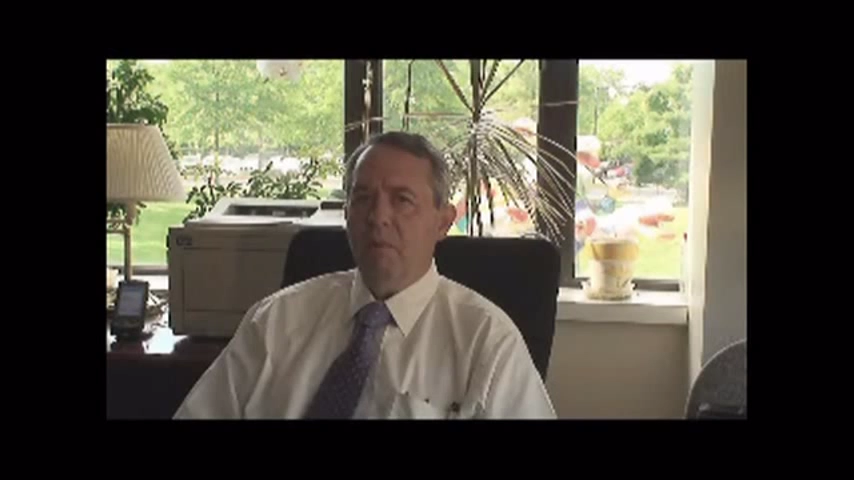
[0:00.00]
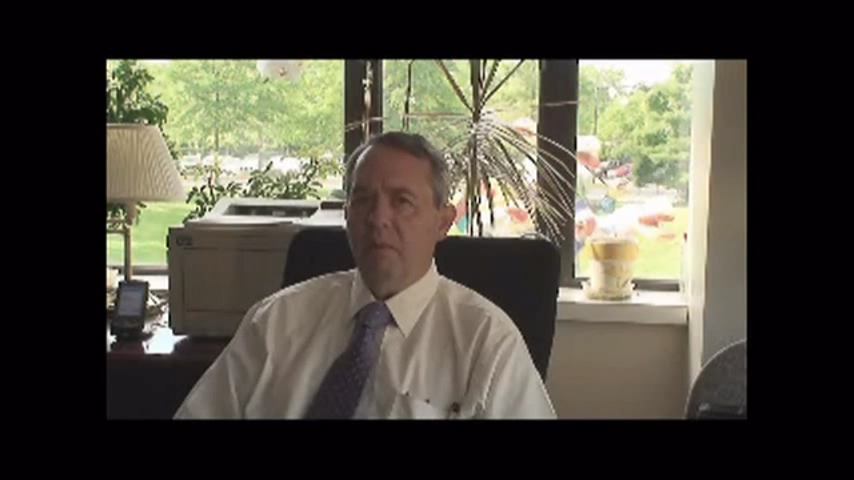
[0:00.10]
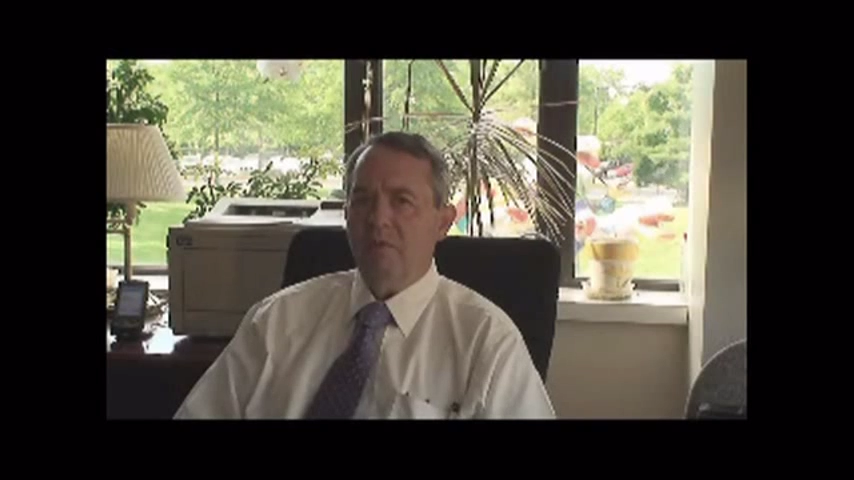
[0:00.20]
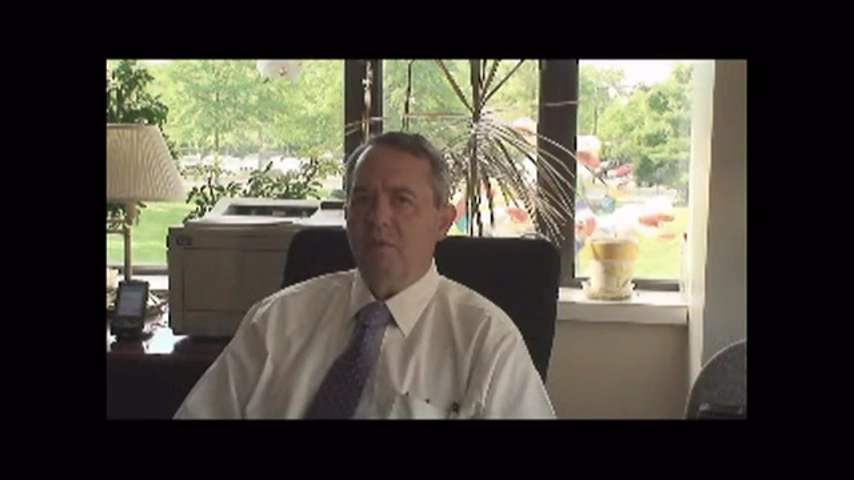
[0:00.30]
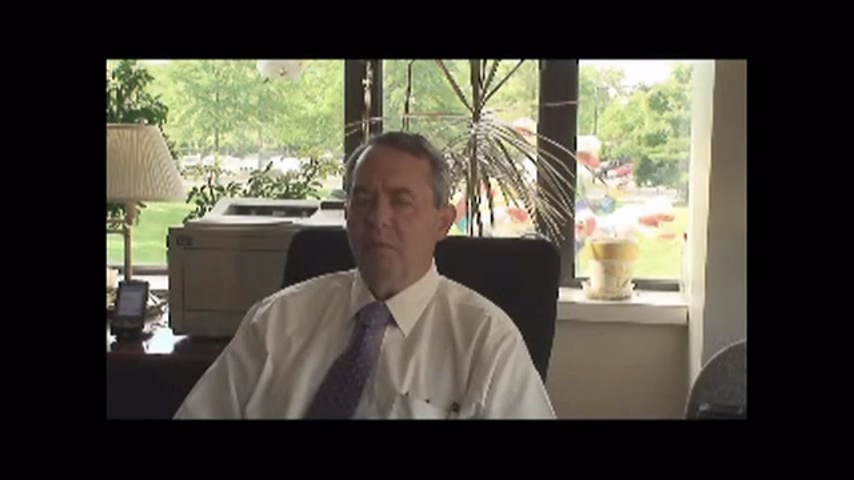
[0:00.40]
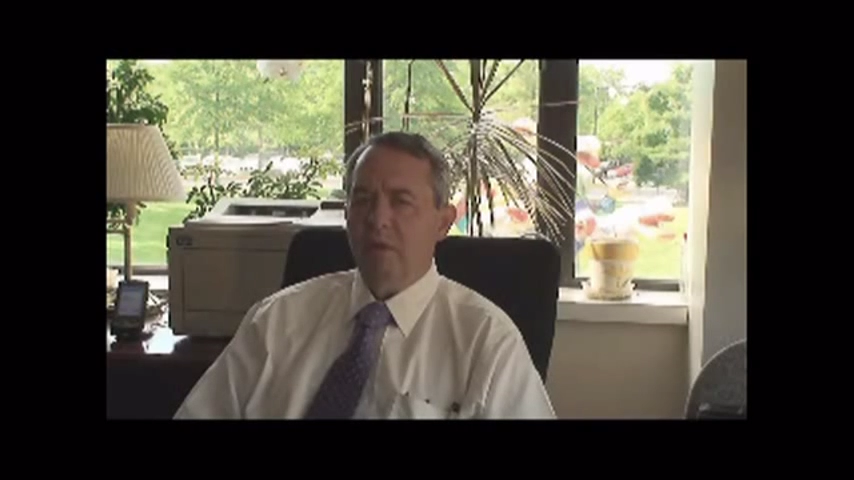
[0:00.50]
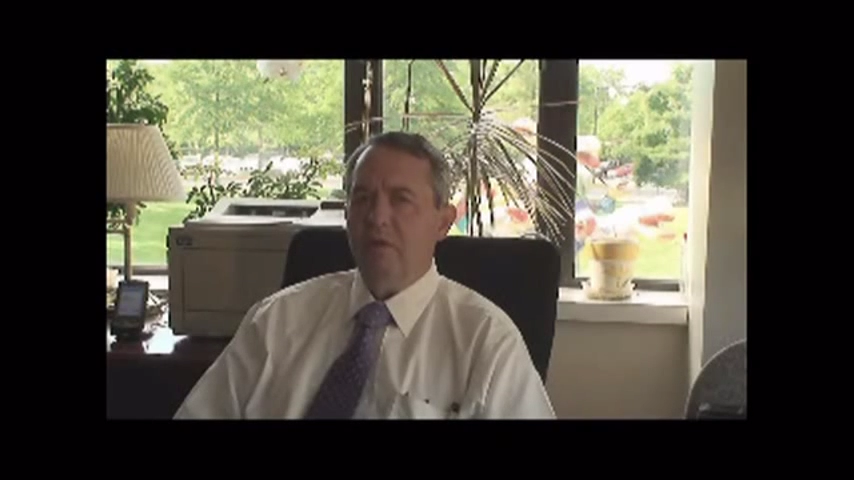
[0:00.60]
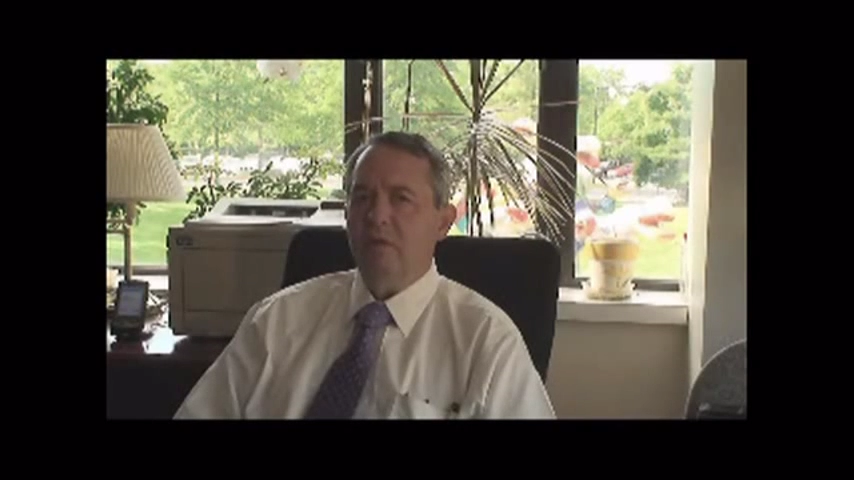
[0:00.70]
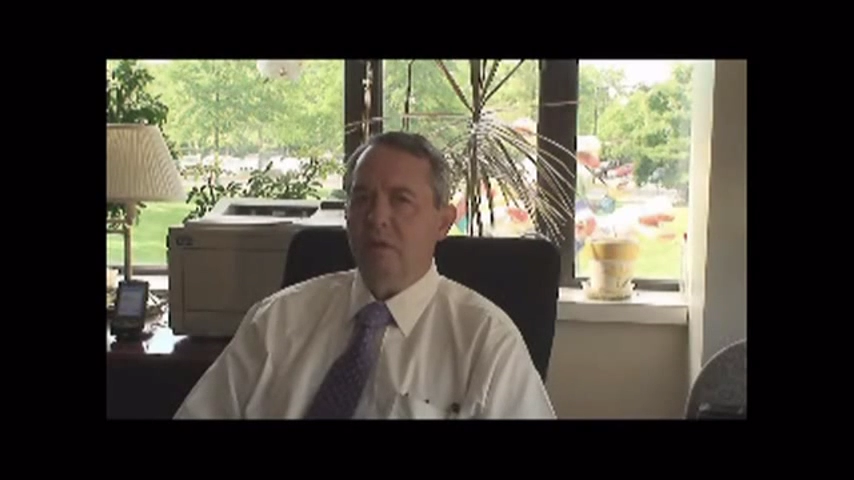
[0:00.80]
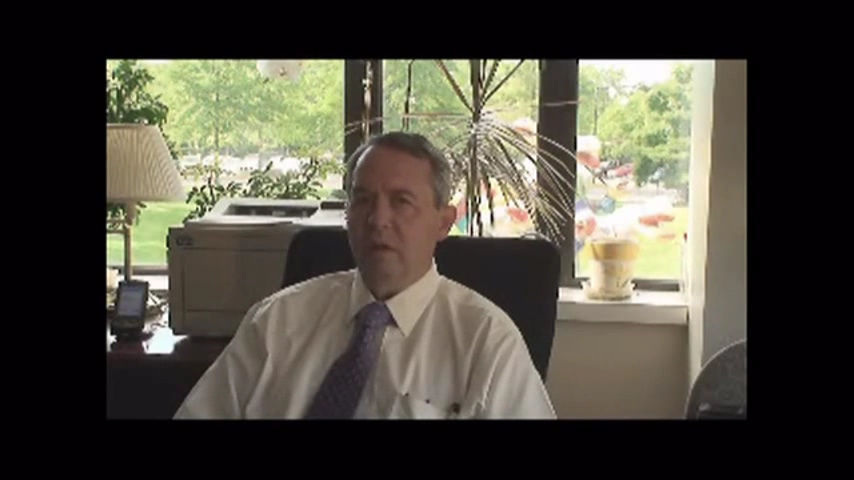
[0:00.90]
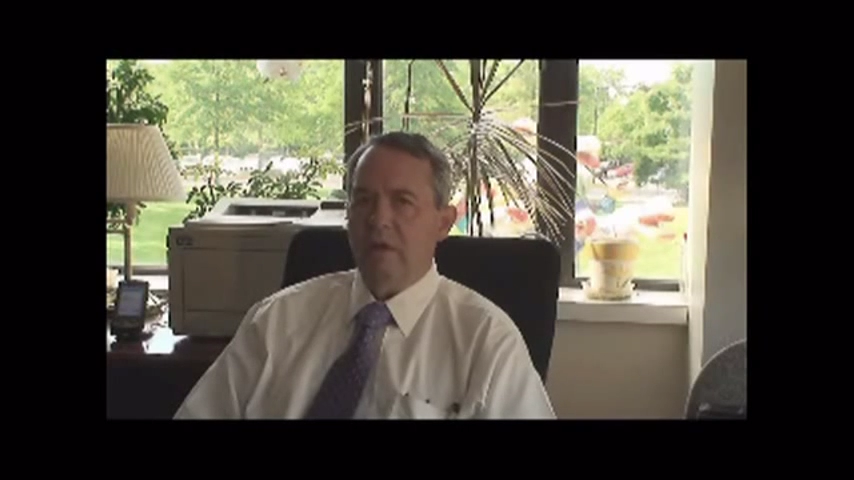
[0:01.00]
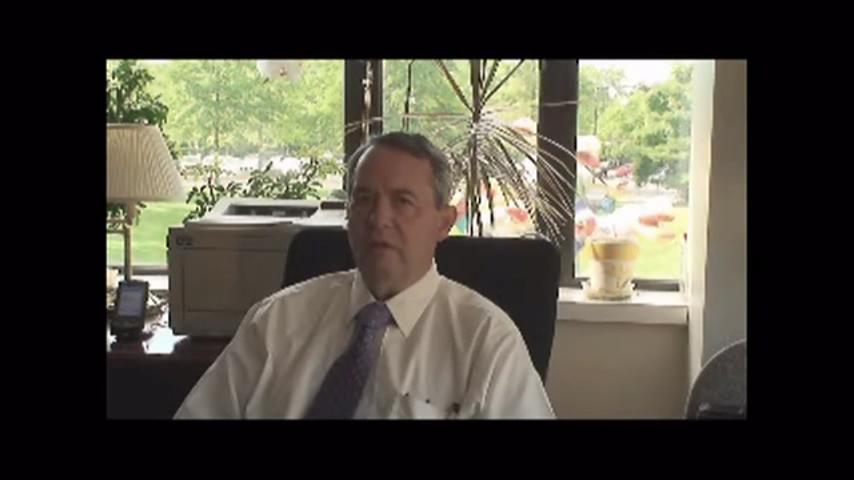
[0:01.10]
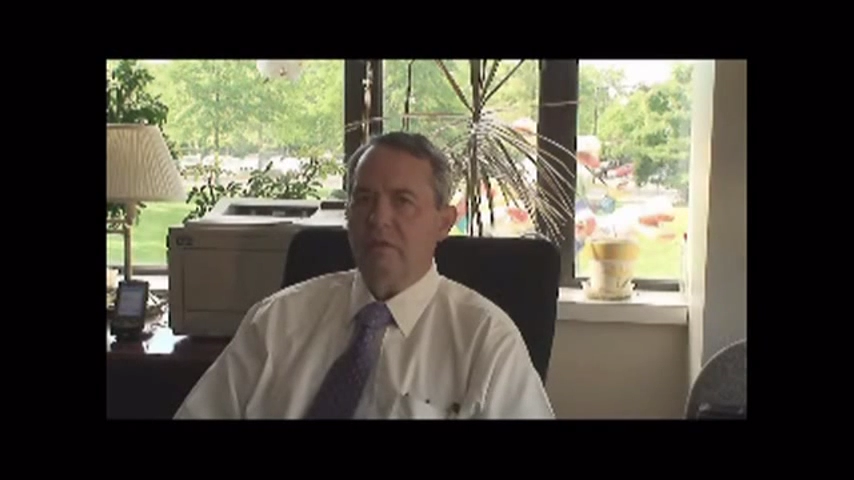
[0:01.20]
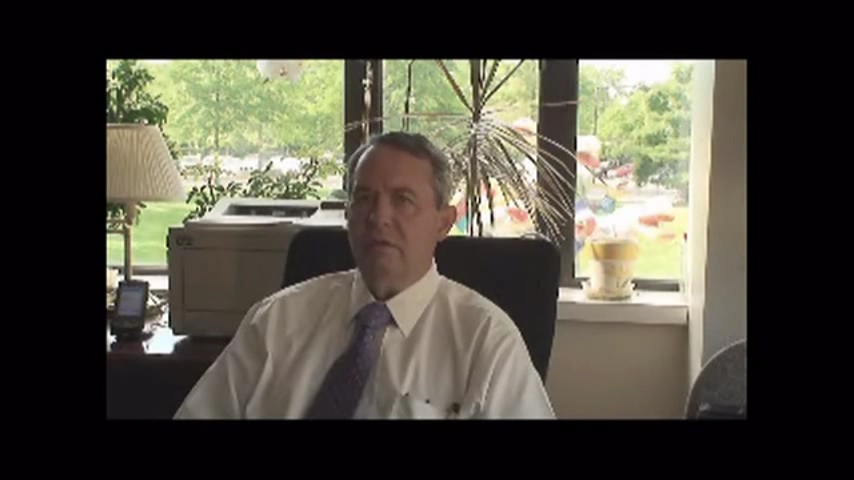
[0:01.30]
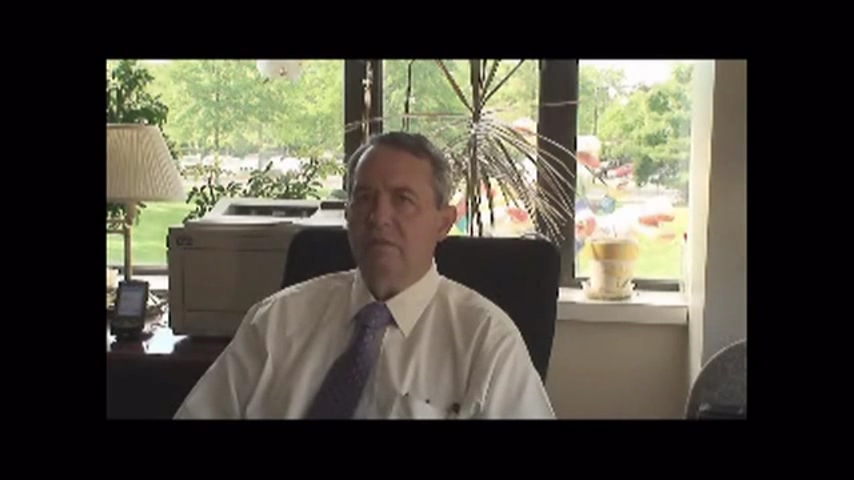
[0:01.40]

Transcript: pumps the blood to the lungs.